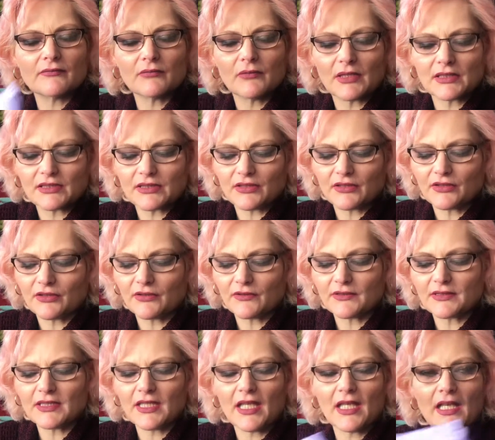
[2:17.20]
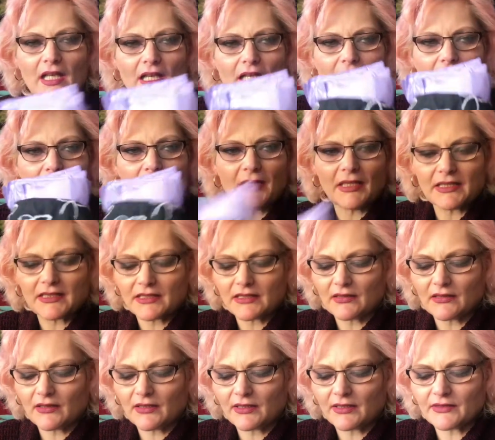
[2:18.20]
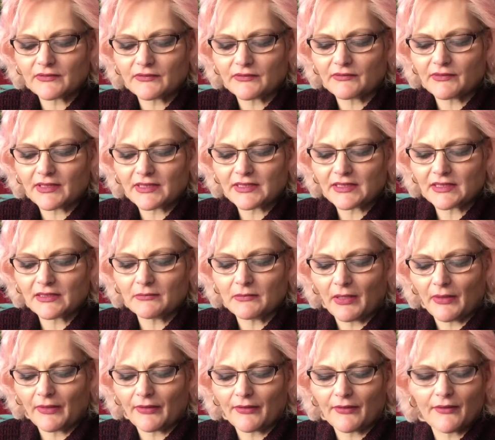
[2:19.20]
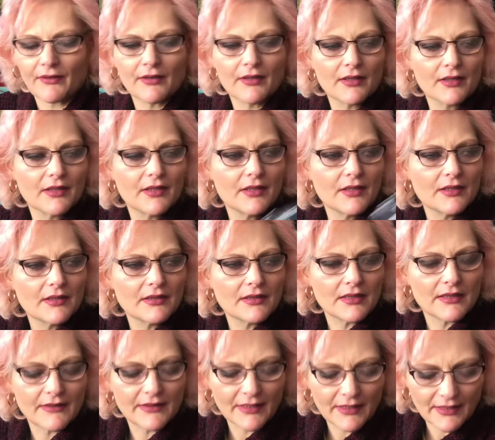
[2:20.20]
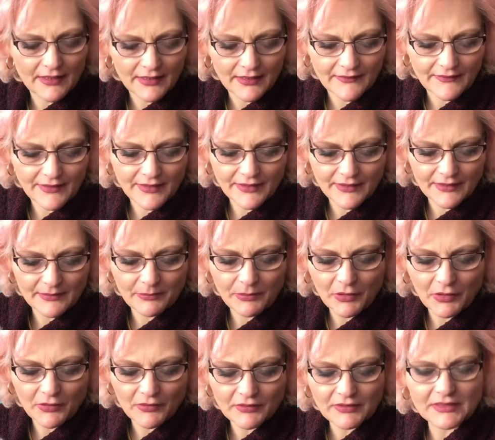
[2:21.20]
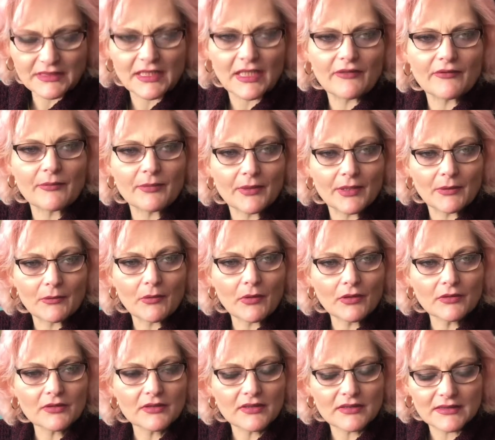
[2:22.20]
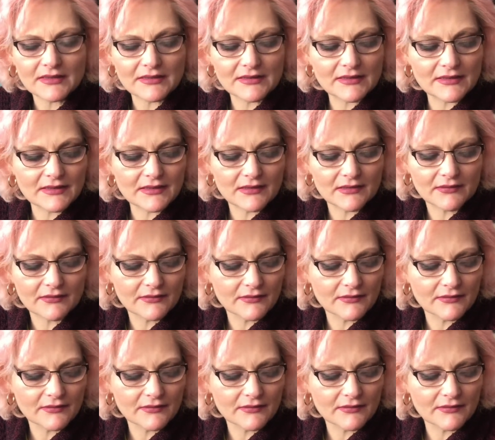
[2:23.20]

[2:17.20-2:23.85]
ones you can use now and panty liners for the rest of the month. And that, and then the box that everybody wants